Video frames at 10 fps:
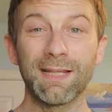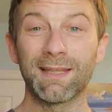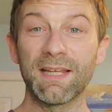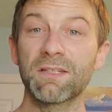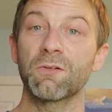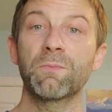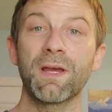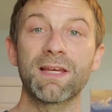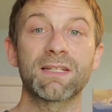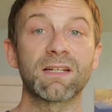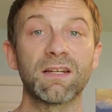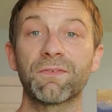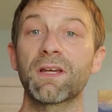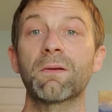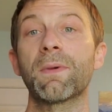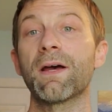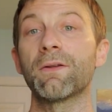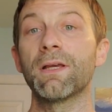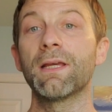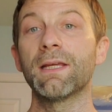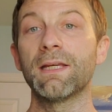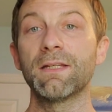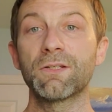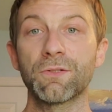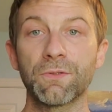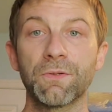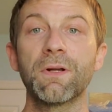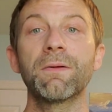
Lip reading: they still pay a significant amount into